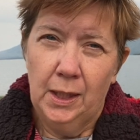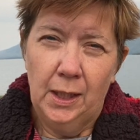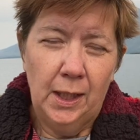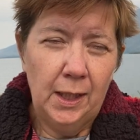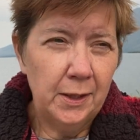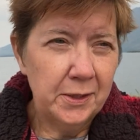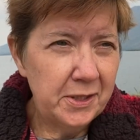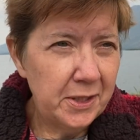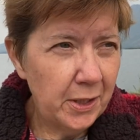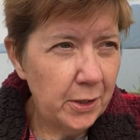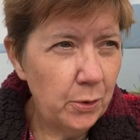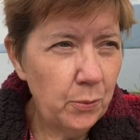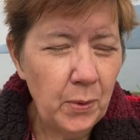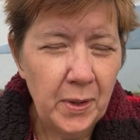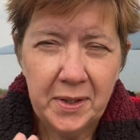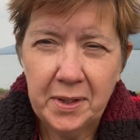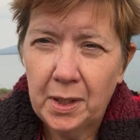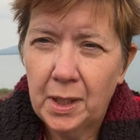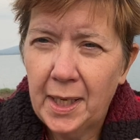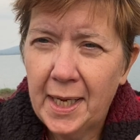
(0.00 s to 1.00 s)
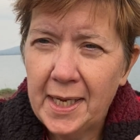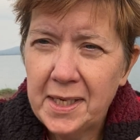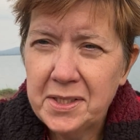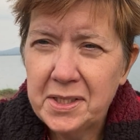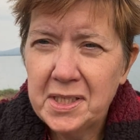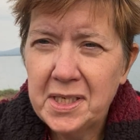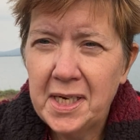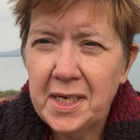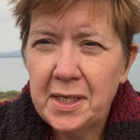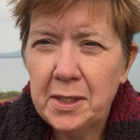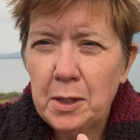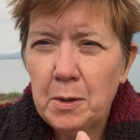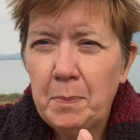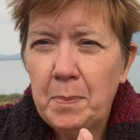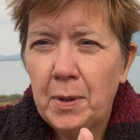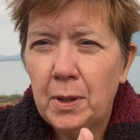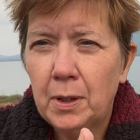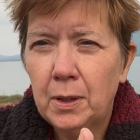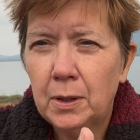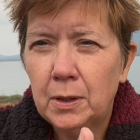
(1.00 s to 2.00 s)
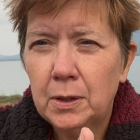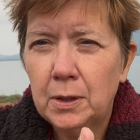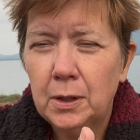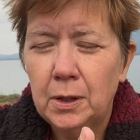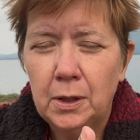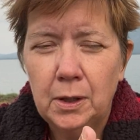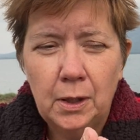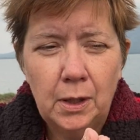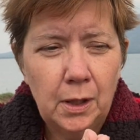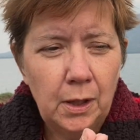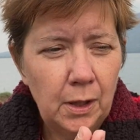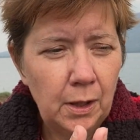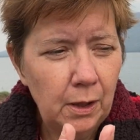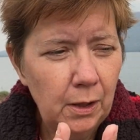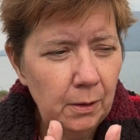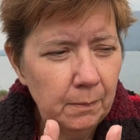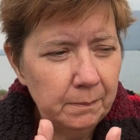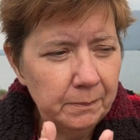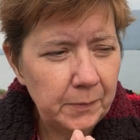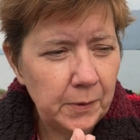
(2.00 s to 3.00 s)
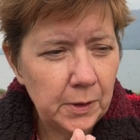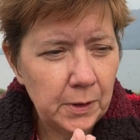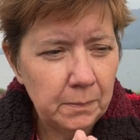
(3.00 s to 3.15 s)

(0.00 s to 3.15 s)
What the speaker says: I'll tell you what, the last day in the park, I'm